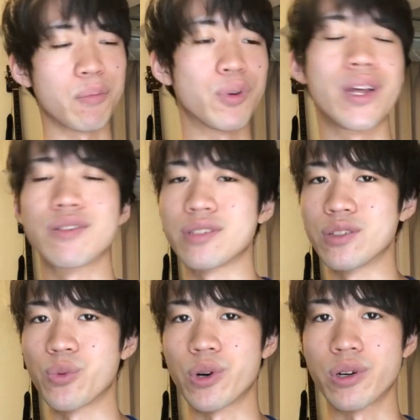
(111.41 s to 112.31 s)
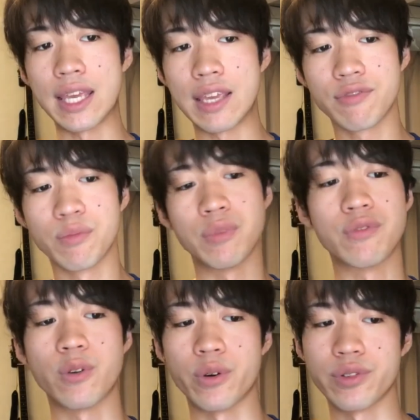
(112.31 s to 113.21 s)
pronounce this word even
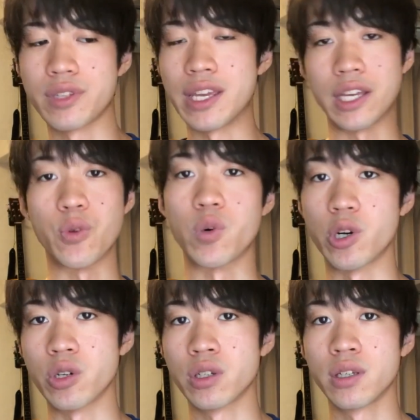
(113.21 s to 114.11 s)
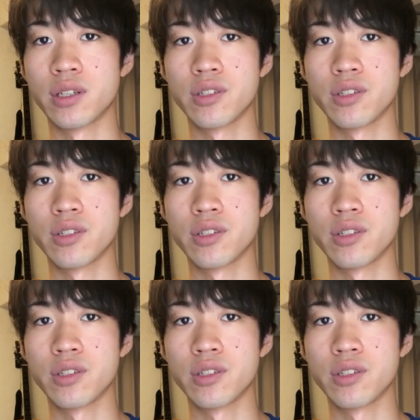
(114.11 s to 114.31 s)
before saying a word.